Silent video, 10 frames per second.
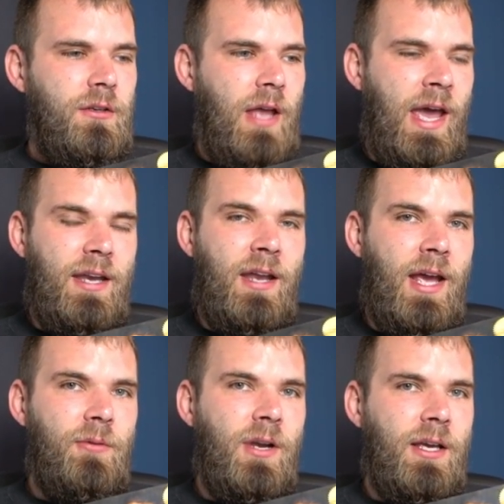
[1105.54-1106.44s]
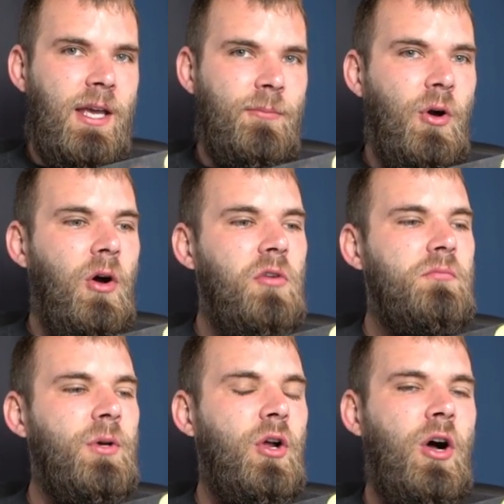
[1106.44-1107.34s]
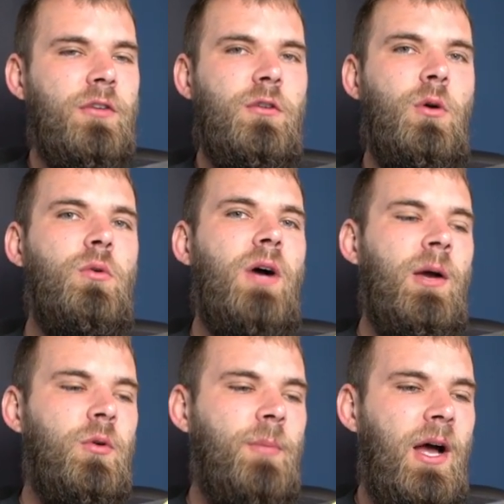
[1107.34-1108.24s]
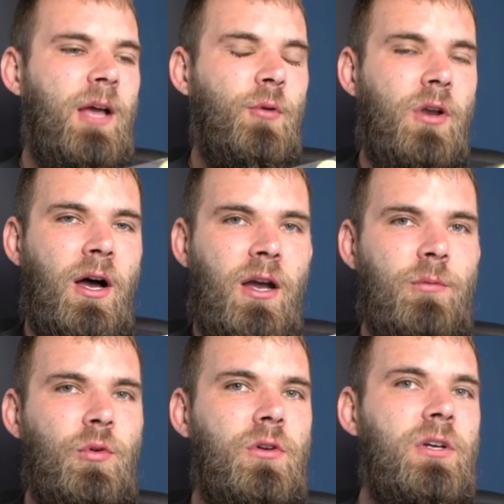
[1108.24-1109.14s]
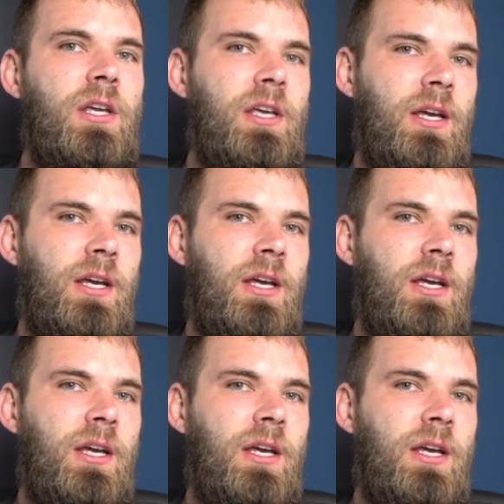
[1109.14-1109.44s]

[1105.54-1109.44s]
at night when I came home, but also I would buy them on Audible.